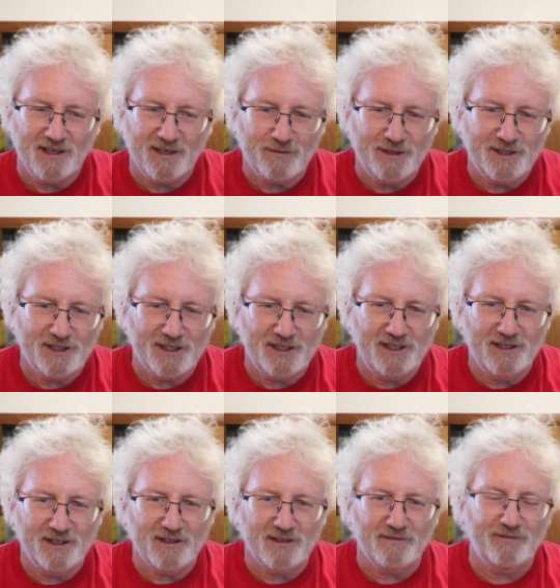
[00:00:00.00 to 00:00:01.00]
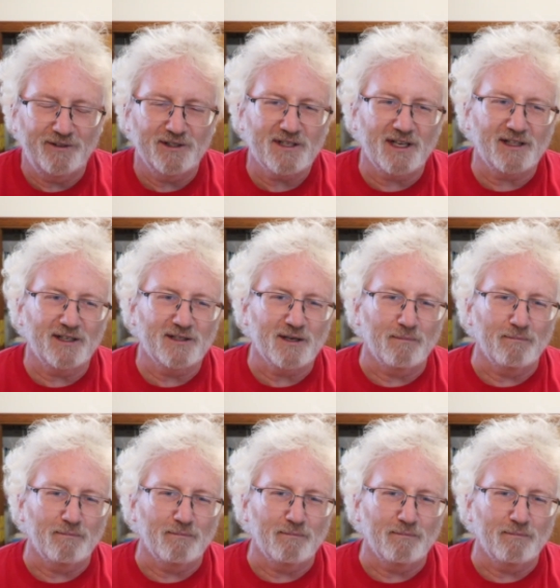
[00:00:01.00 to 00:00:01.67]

I reach in here, it feels like there's a